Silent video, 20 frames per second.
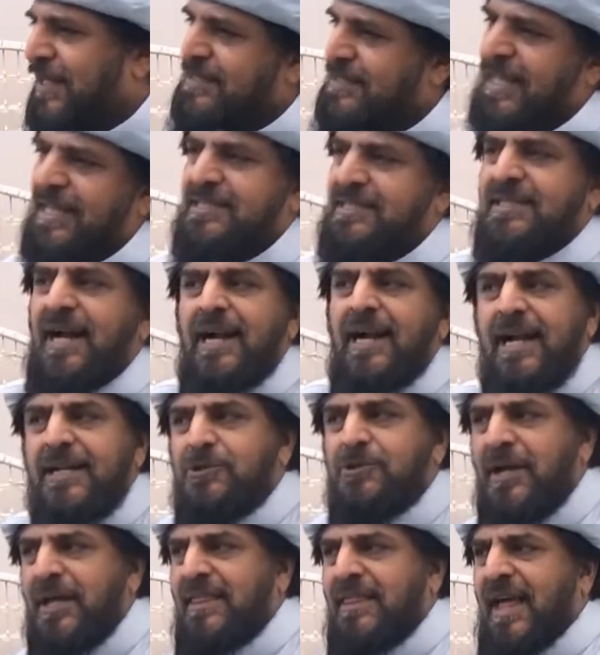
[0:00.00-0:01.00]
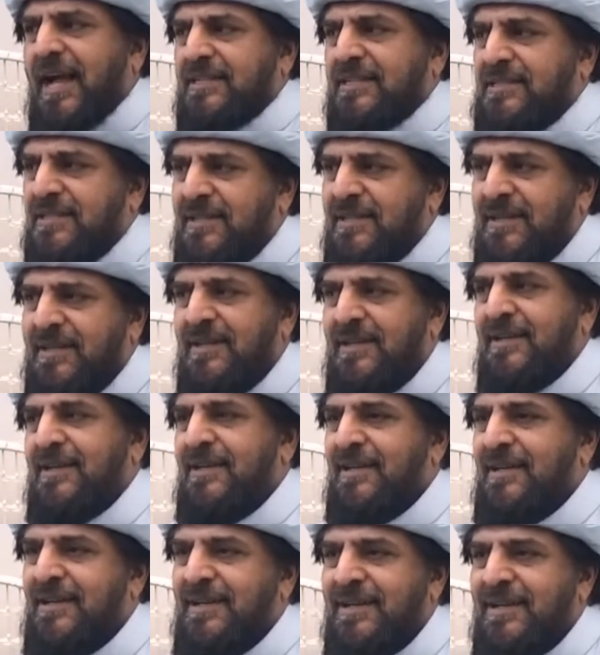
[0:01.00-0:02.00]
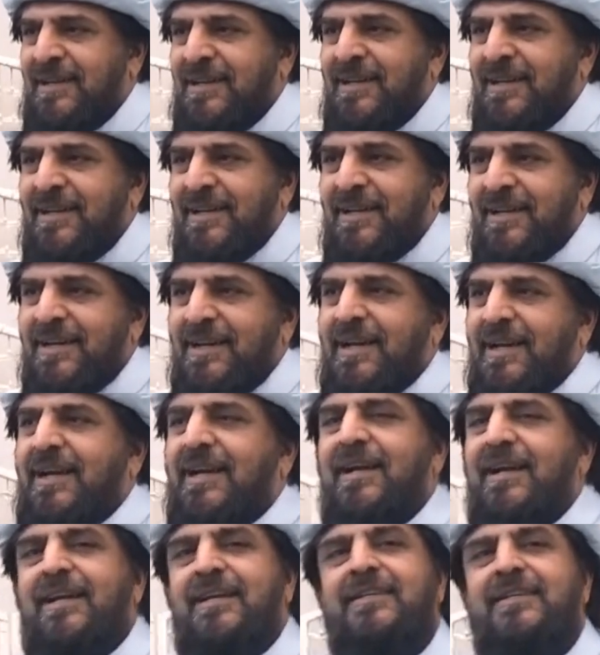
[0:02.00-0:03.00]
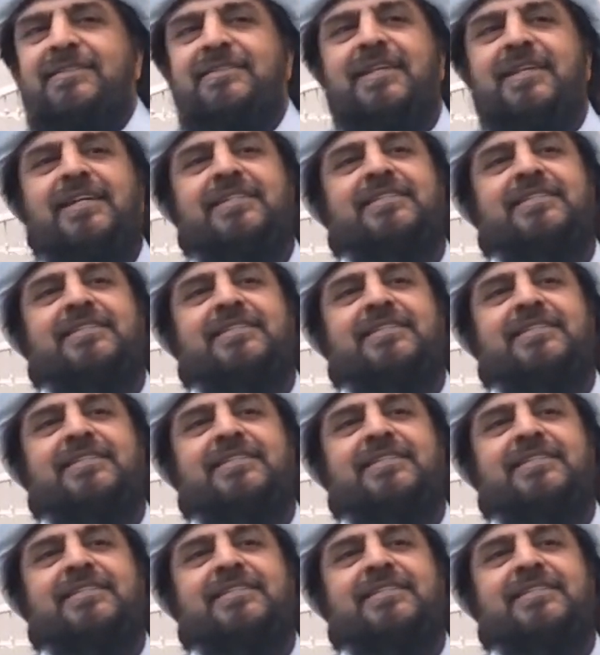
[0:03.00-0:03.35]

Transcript: They started doing that. And the